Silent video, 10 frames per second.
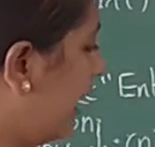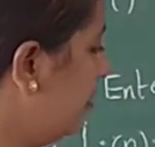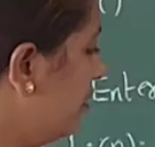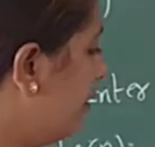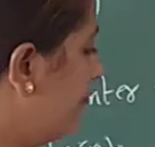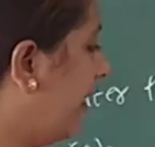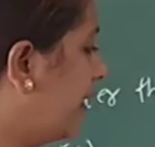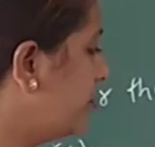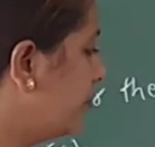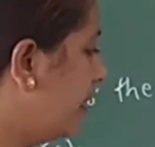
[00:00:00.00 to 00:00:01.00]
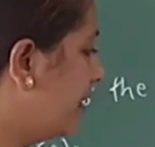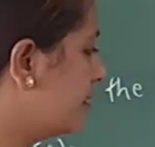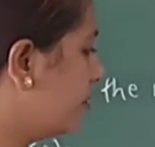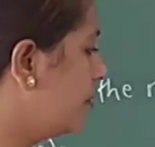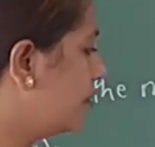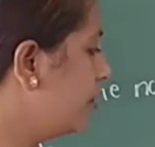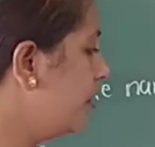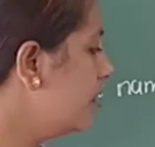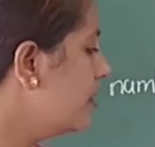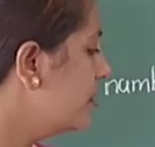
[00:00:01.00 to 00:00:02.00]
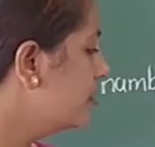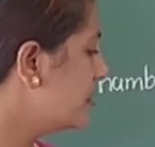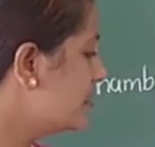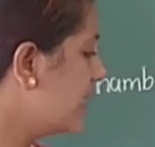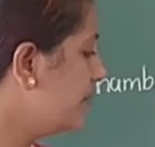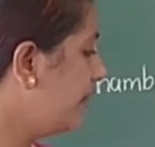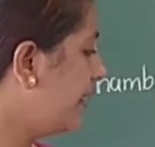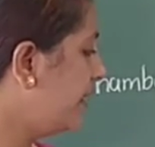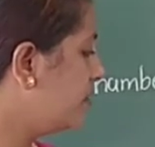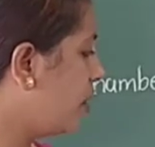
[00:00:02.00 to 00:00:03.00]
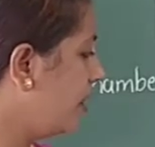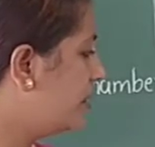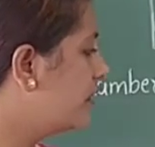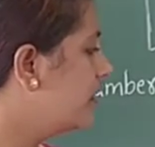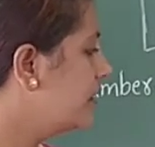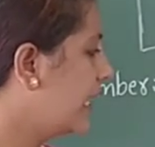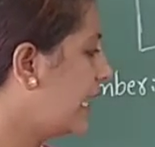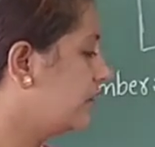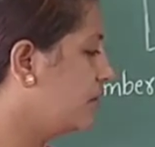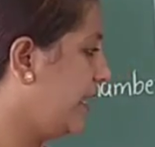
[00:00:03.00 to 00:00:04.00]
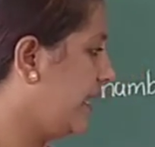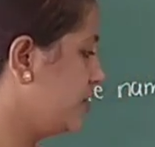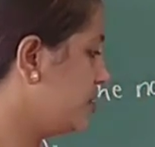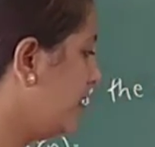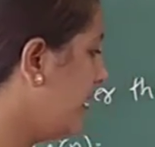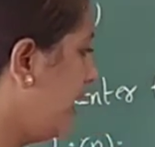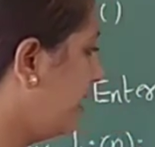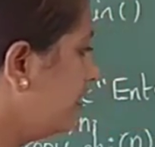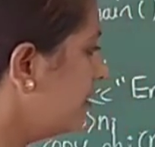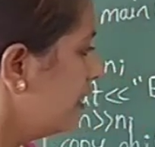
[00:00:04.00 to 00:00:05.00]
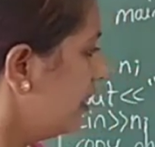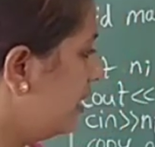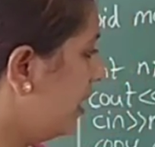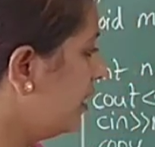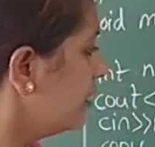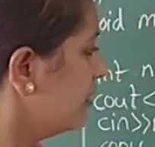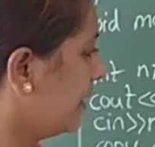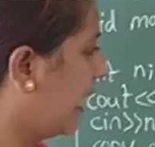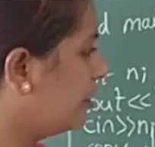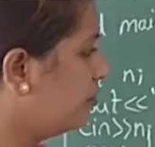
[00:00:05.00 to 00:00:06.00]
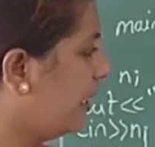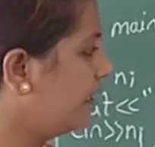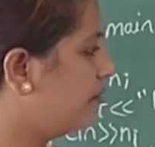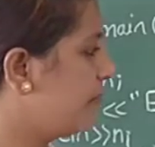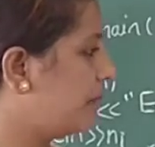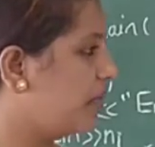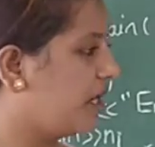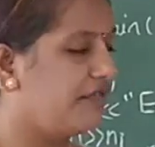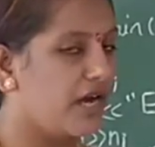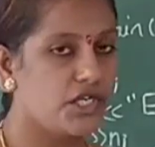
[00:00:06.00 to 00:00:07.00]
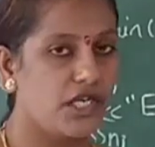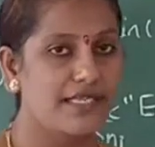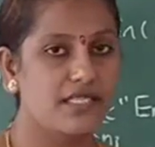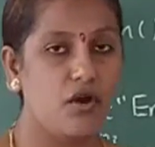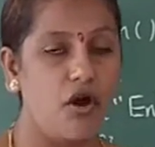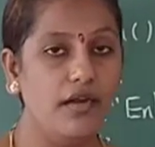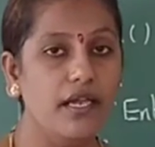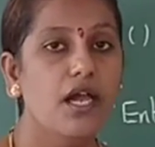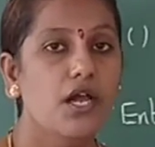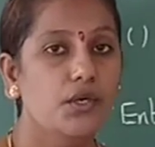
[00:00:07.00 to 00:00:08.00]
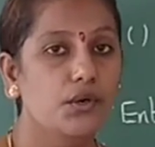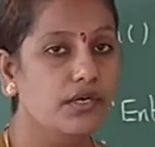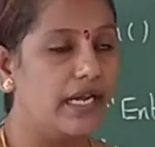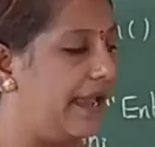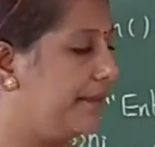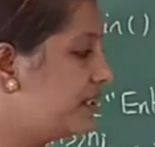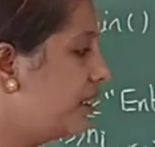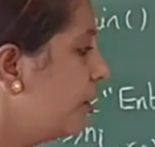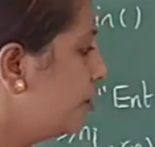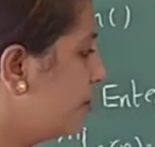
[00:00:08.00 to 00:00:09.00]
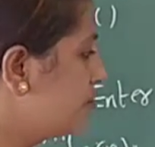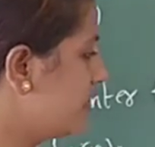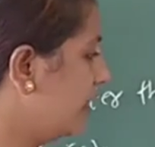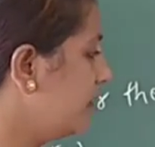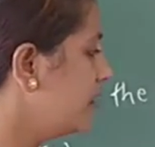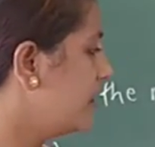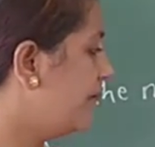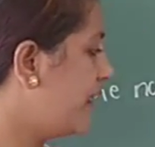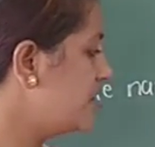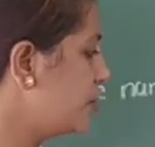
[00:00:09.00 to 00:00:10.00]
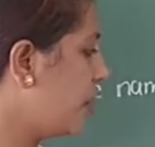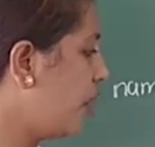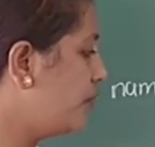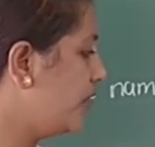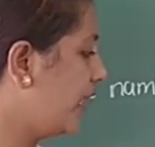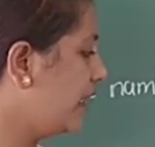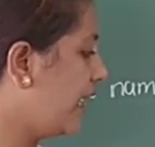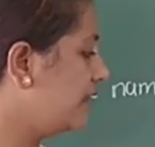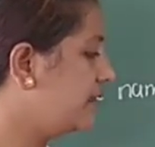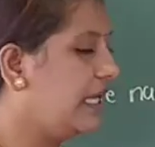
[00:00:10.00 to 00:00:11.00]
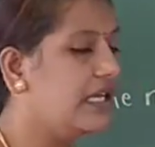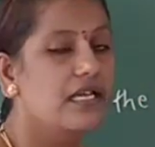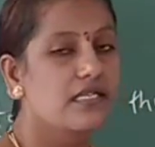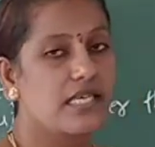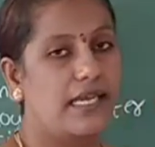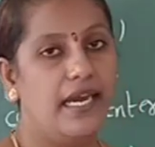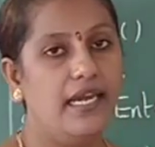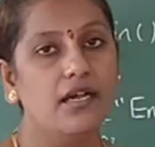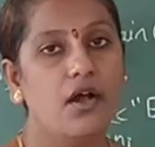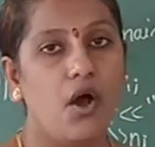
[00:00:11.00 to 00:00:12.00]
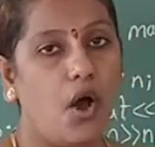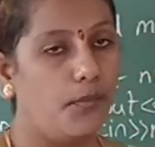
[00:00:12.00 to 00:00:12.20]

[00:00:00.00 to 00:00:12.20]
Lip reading: n factorial is equal to the cpy dot calculate, and here the calculate member function is called 2 times using the first object and the second